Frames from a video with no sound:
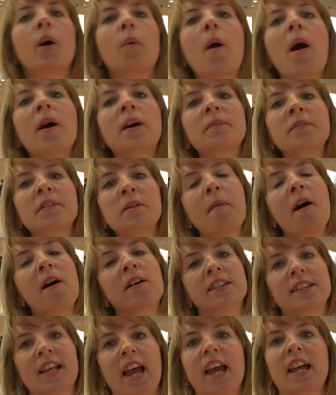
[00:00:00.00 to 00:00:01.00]
Welcome to
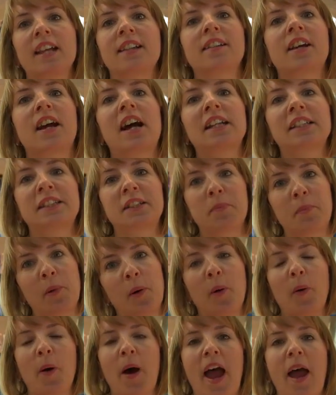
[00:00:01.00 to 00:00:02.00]
Marseille and to Terrasses du
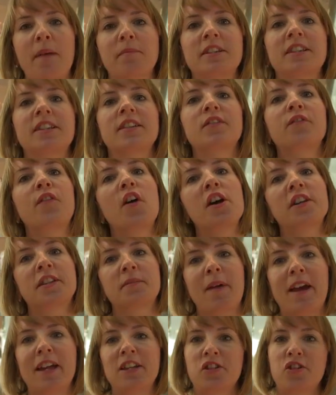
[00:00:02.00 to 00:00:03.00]
Port, Hammerson's first
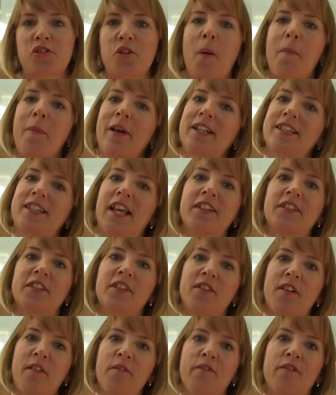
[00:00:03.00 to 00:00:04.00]
major shopping
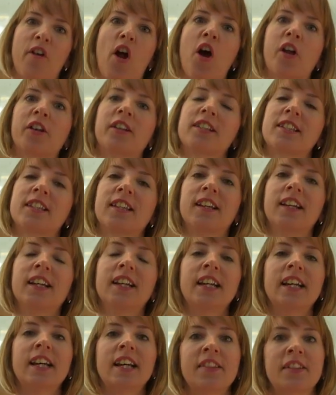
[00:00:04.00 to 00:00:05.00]
centre in France.
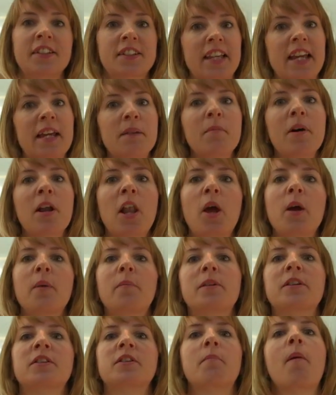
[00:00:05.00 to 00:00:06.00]
The scheme will
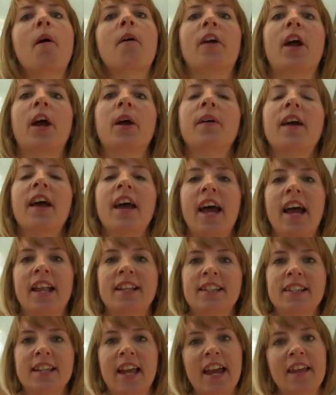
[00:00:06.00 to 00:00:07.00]
open tomorrow and
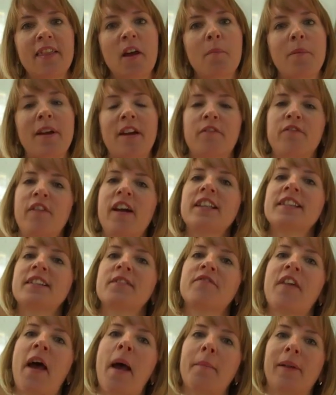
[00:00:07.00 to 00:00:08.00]
today there'll be a friends
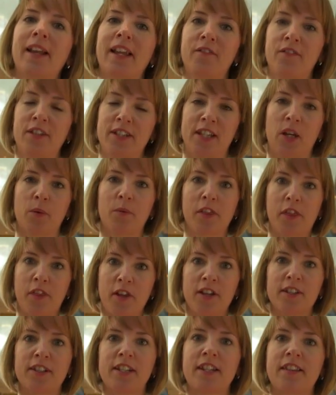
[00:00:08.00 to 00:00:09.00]
and family visit with
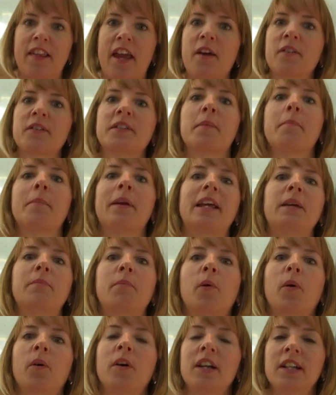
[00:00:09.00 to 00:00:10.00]
30,000
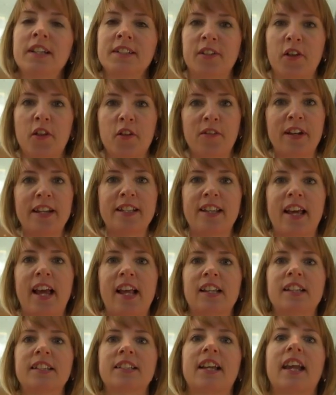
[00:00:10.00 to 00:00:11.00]
people so the
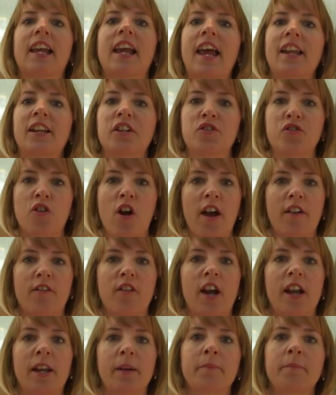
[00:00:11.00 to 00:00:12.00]
retailers can get a dry
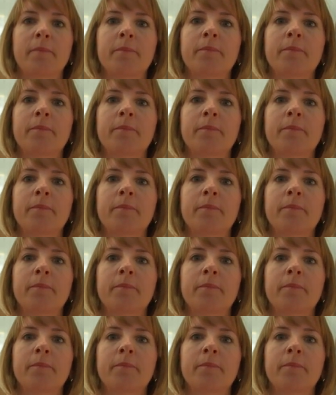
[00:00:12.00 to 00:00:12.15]
run.